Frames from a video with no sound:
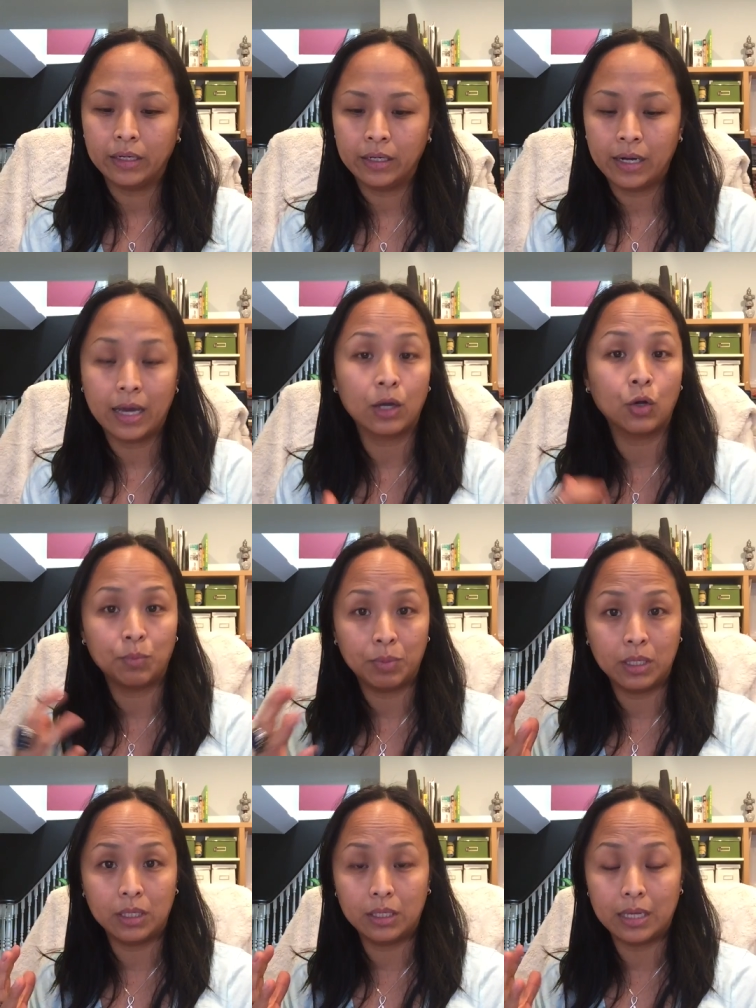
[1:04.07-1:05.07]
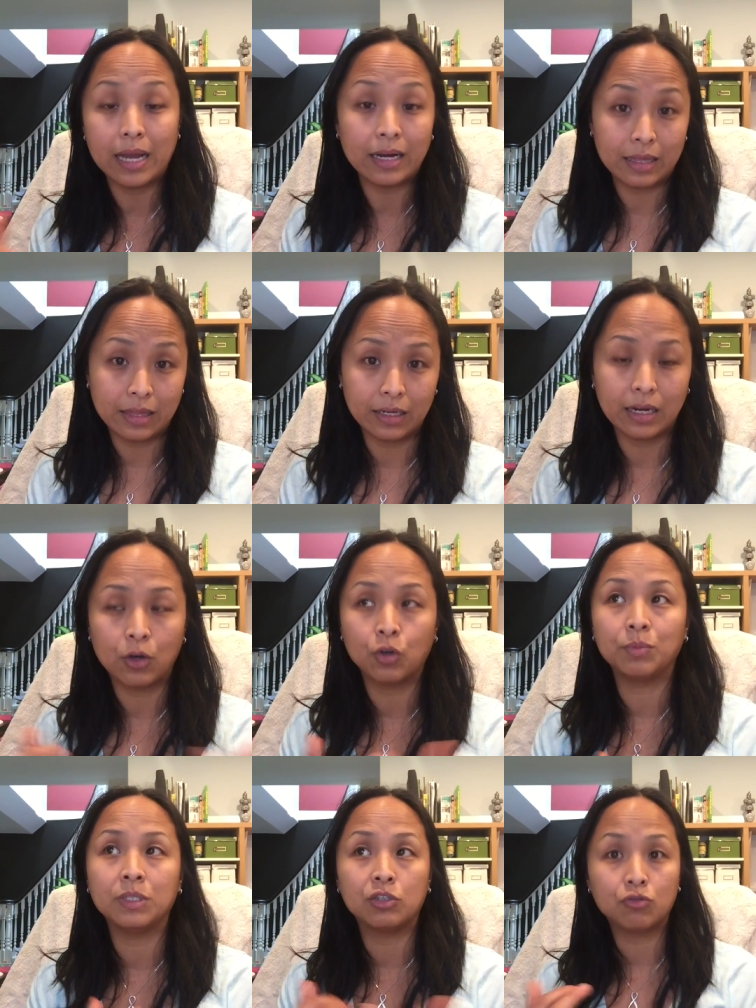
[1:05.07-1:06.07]
then that could be anything. That
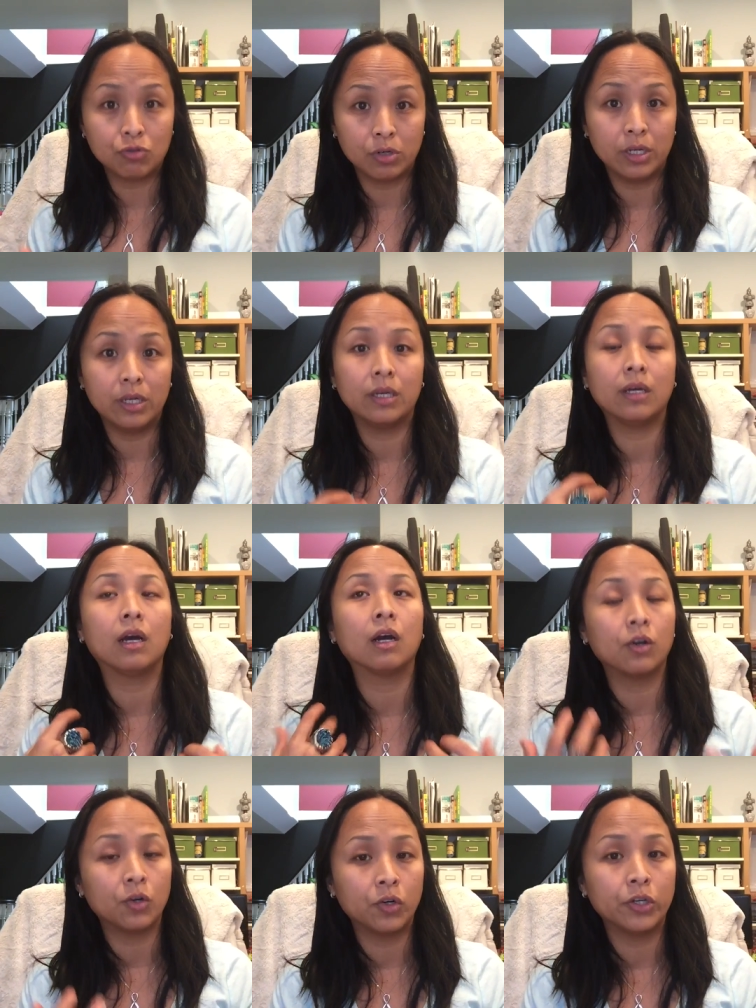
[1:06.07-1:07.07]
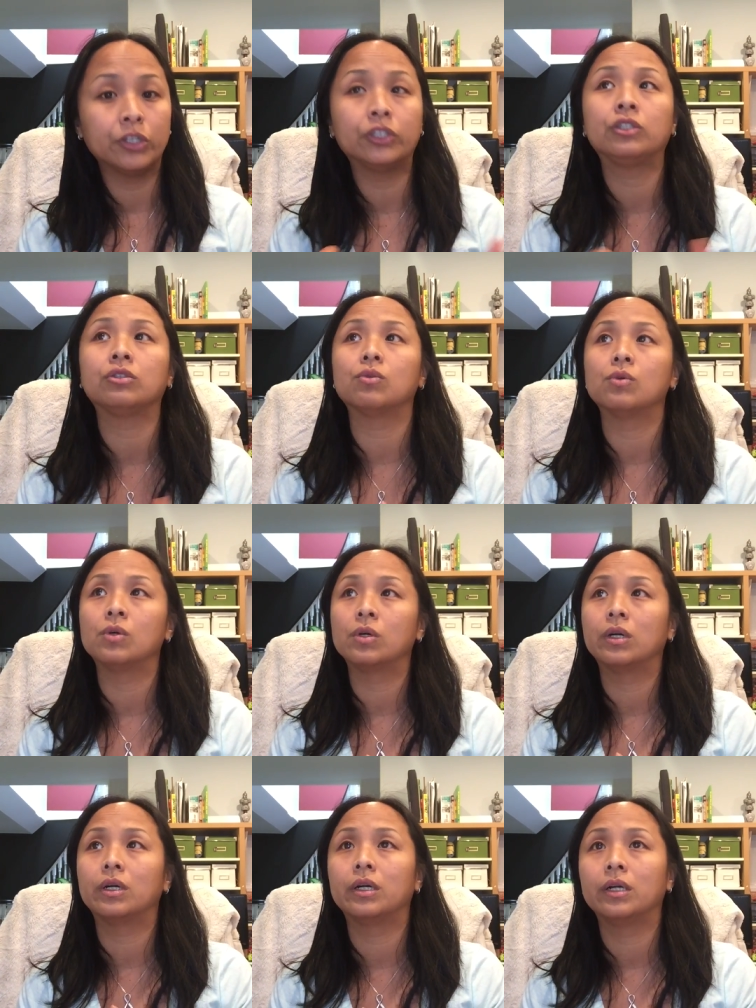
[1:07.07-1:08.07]
could be strength, courage,
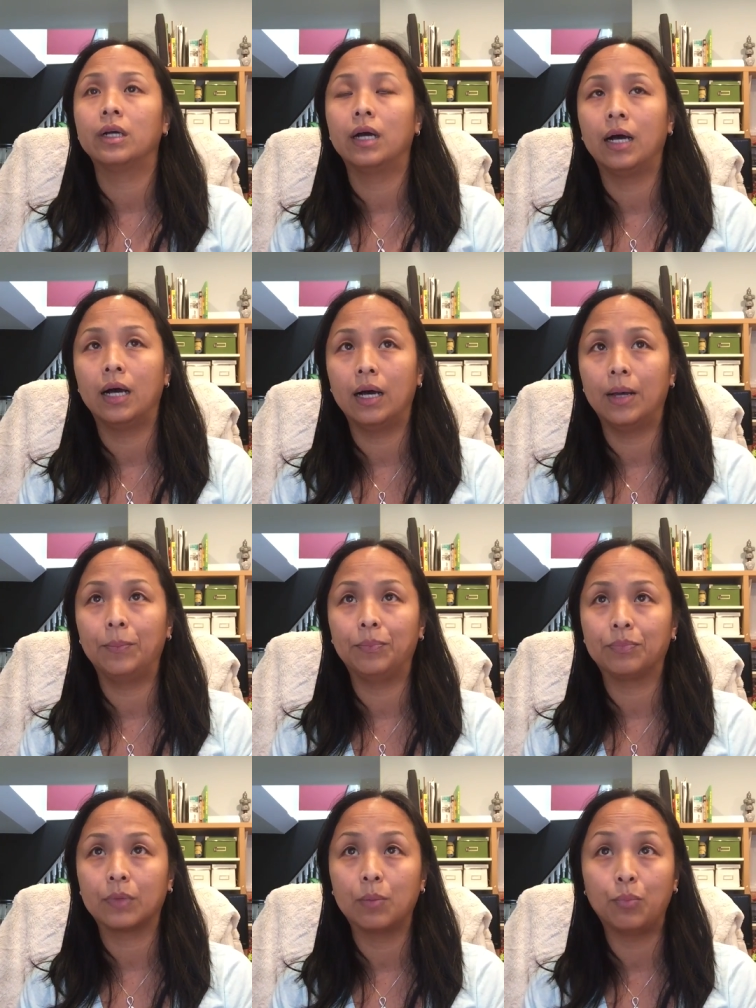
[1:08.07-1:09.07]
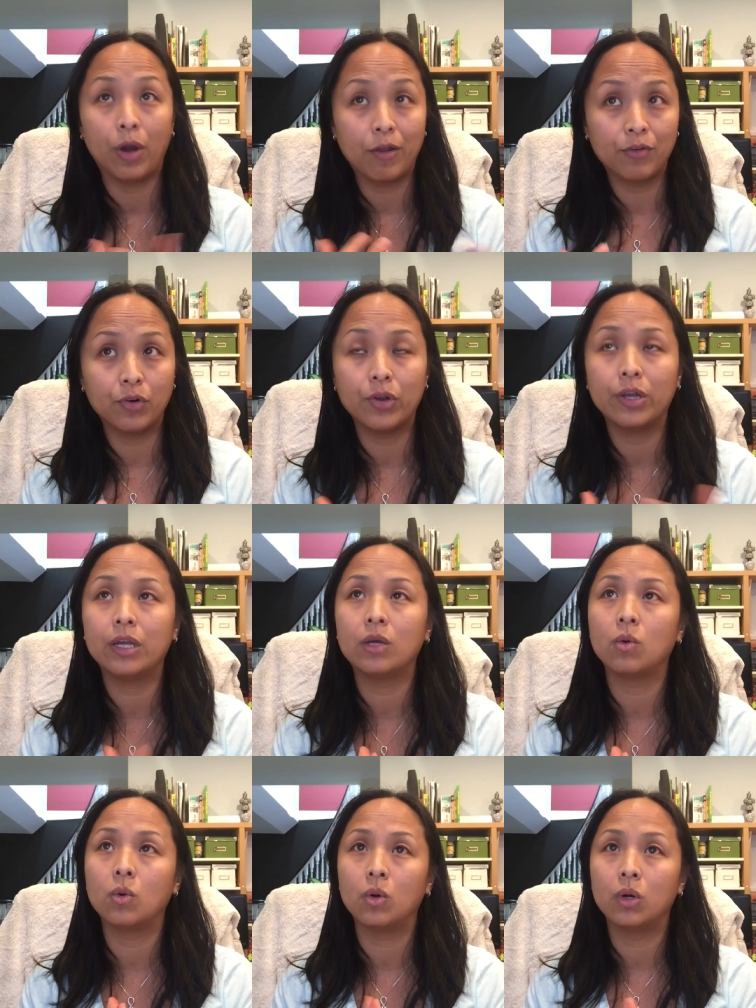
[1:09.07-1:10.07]
or bravery,
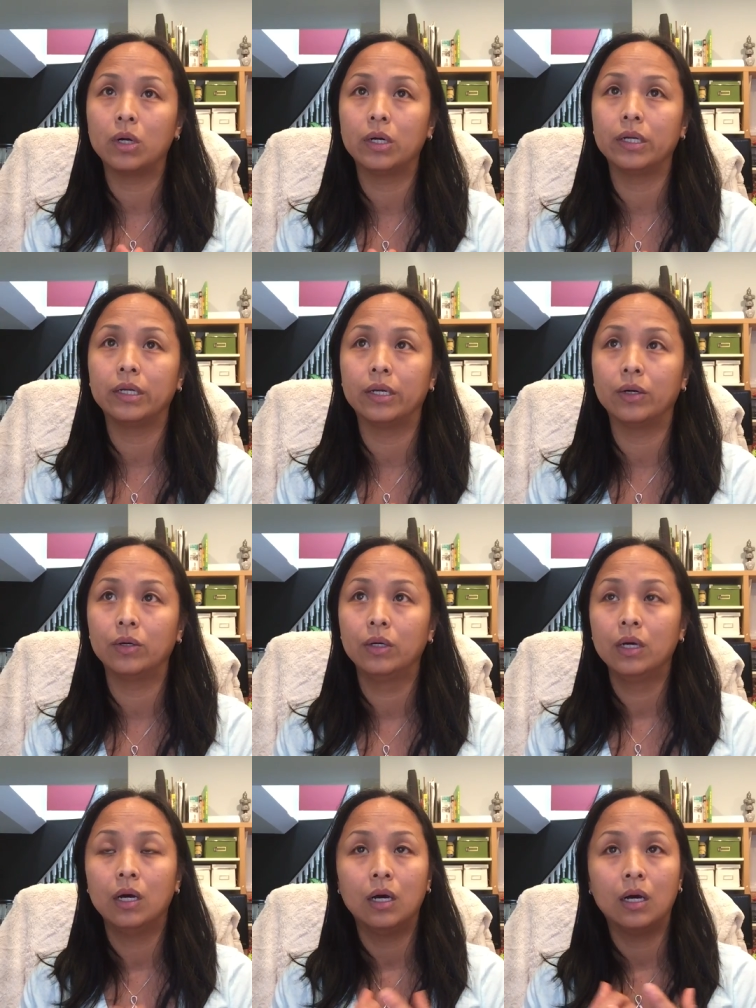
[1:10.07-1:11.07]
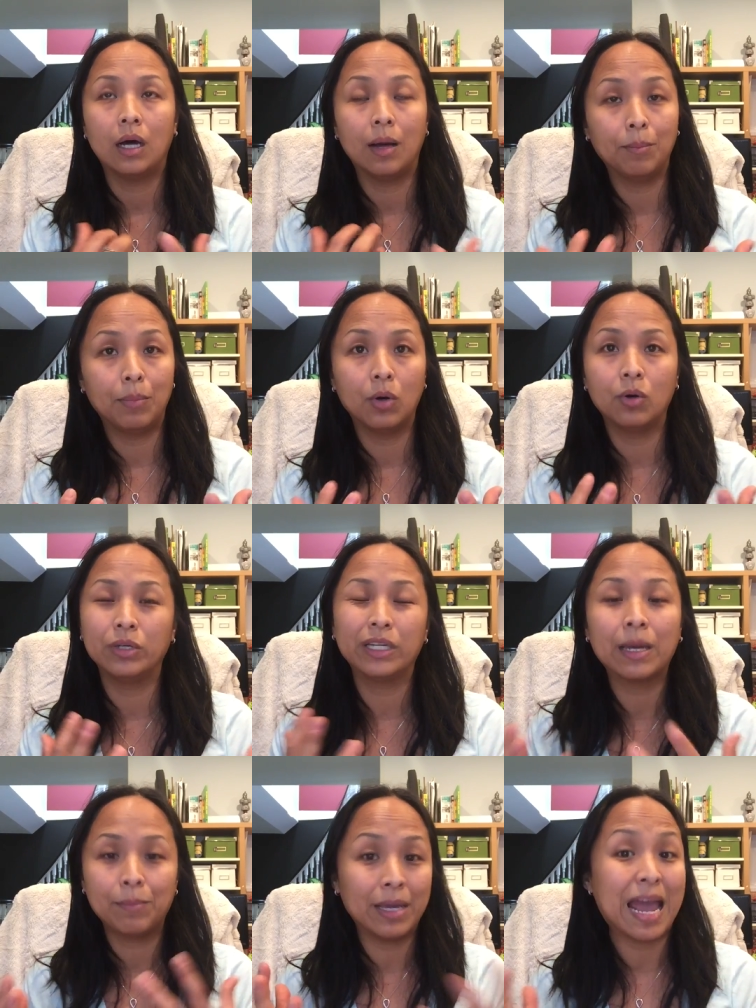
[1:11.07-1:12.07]
or, humble. It
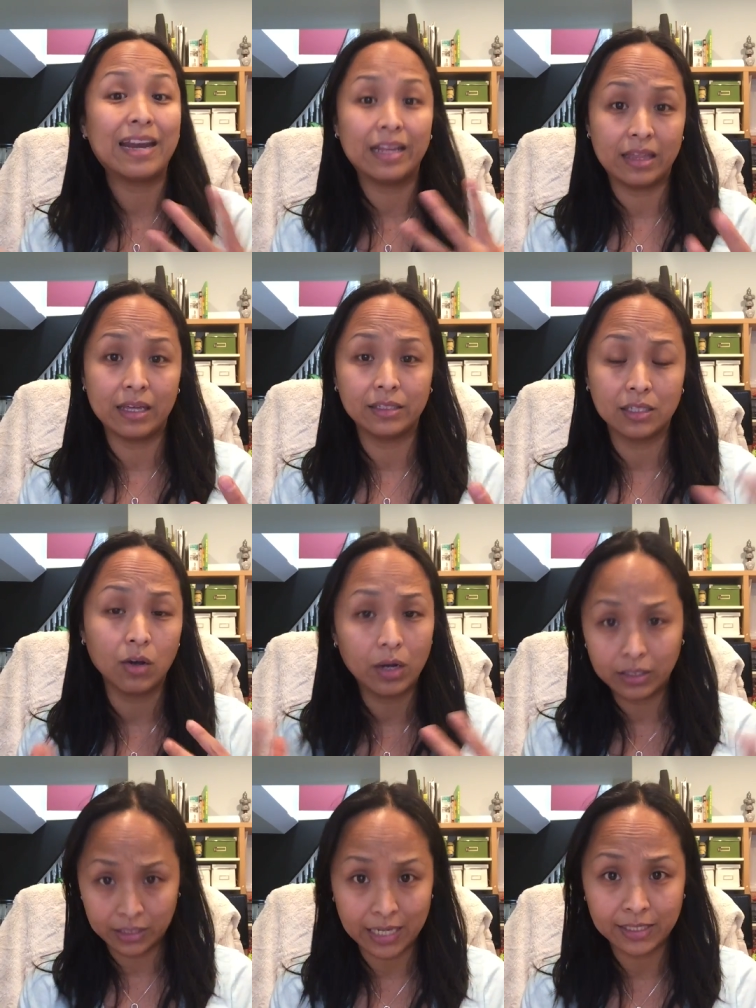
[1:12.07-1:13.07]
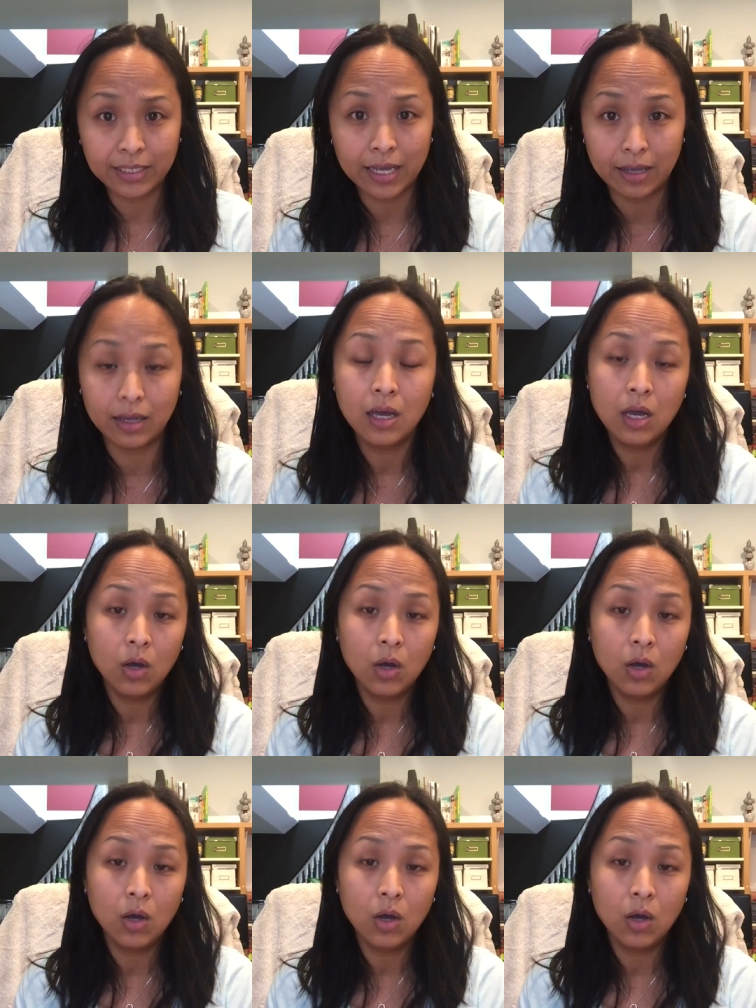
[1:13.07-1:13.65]
can be anything. So as I say,